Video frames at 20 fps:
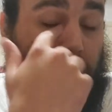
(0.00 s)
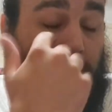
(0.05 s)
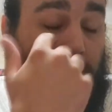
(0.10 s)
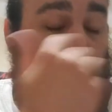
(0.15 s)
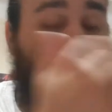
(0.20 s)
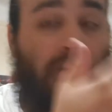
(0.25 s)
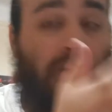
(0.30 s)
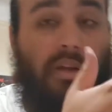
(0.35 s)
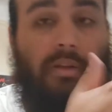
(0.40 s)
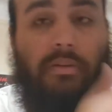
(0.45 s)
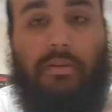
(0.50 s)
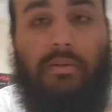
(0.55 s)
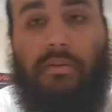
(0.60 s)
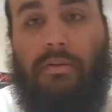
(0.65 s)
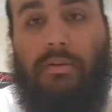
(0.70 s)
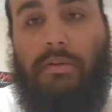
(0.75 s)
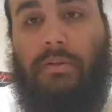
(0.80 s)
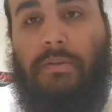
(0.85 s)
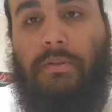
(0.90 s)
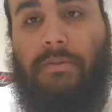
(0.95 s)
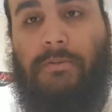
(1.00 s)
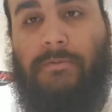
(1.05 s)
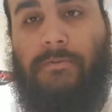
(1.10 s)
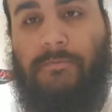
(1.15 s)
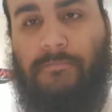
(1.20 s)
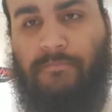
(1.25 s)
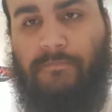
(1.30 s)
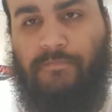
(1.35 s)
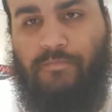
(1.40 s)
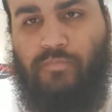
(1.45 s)
But,
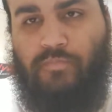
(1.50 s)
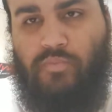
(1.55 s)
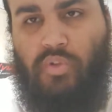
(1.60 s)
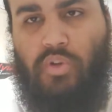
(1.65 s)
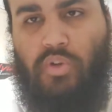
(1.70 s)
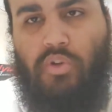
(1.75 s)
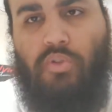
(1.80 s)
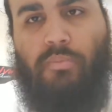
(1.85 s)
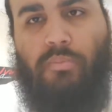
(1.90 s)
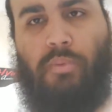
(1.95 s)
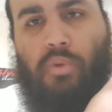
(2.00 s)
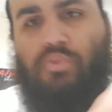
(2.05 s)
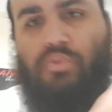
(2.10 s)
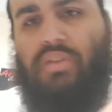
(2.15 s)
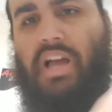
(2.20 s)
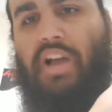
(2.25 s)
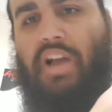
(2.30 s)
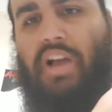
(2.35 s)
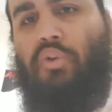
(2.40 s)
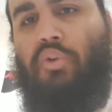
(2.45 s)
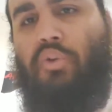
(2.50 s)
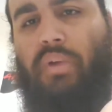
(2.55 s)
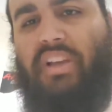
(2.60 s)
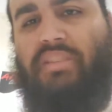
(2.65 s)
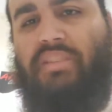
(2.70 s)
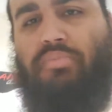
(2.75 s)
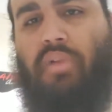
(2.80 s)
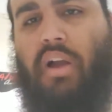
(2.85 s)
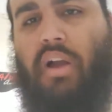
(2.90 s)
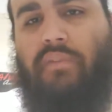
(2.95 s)
you know, Most High gonna
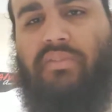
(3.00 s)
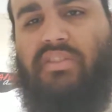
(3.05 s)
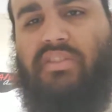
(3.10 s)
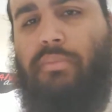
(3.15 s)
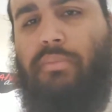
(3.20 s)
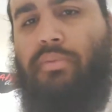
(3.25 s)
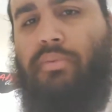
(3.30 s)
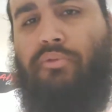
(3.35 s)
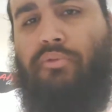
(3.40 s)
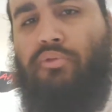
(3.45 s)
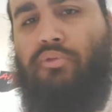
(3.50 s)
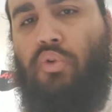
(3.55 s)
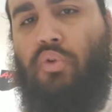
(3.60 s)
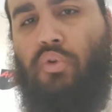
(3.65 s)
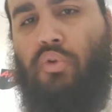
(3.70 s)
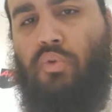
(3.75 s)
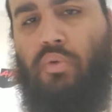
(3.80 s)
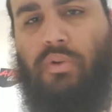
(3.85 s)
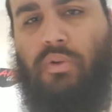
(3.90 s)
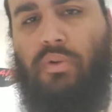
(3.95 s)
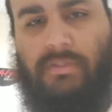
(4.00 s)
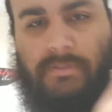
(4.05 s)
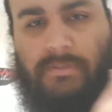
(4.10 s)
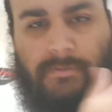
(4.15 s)
raise prophets up in the four corners.